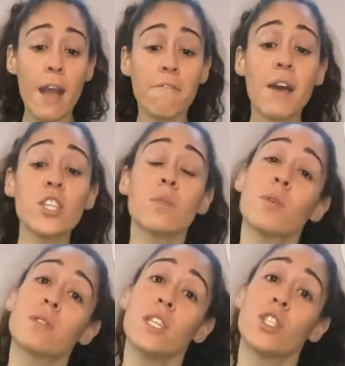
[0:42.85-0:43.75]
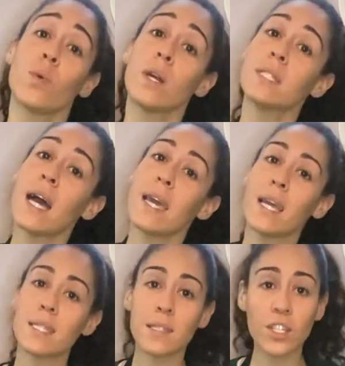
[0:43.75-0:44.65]
vegetables into our
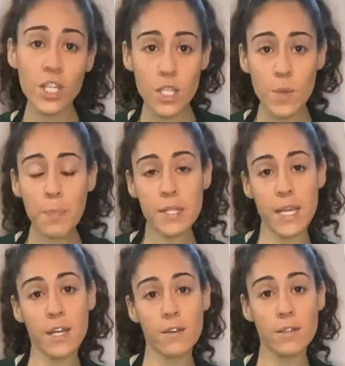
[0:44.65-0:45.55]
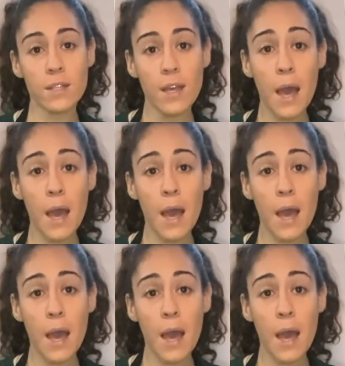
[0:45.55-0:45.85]
diet, such as sweet potatoes.